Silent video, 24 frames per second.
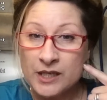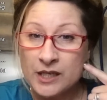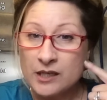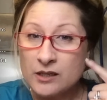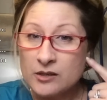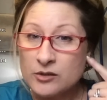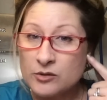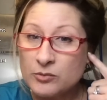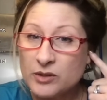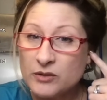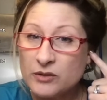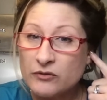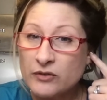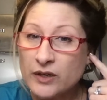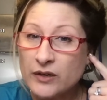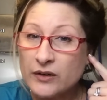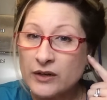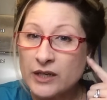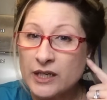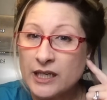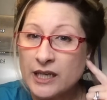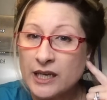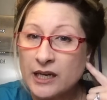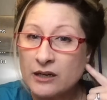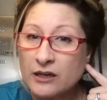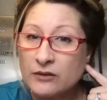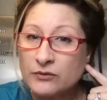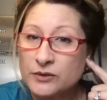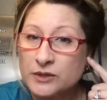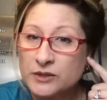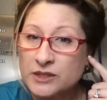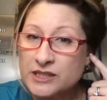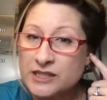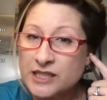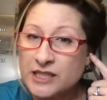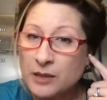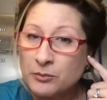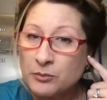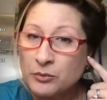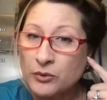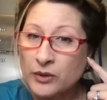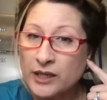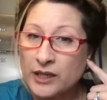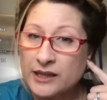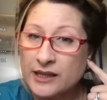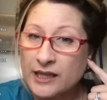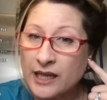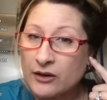You be very careful to
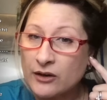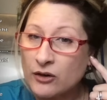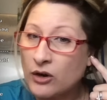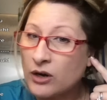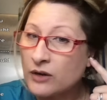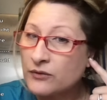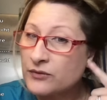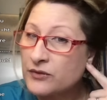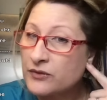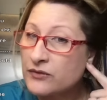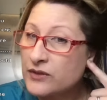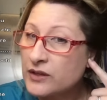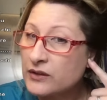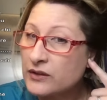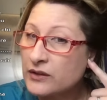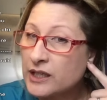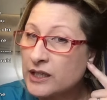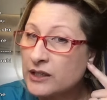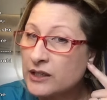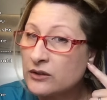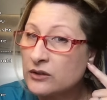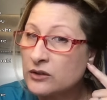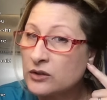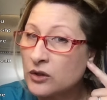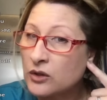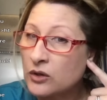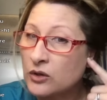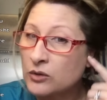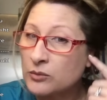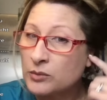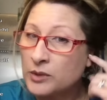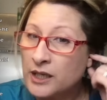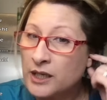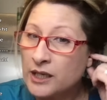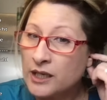separate that off of their earlobe.